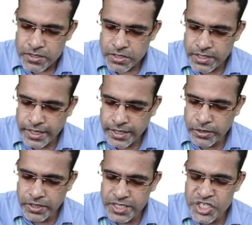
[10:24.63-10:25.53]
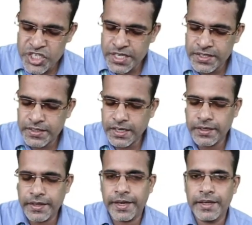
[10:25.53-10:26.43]
So the carotid sheath
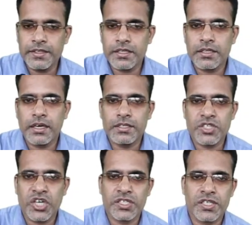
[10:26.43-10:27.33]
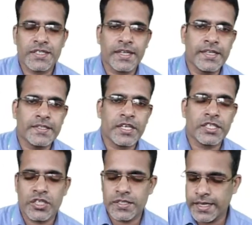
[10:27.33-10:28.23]
contains the structures, three
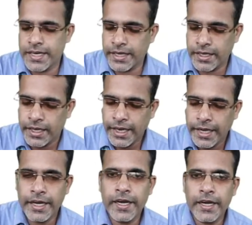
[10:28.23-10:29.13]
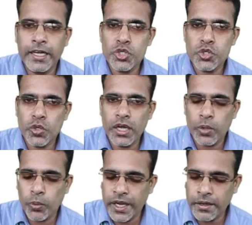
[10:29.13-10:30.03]
structures like internal
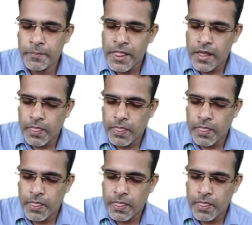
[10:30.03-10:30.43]
jugular vein,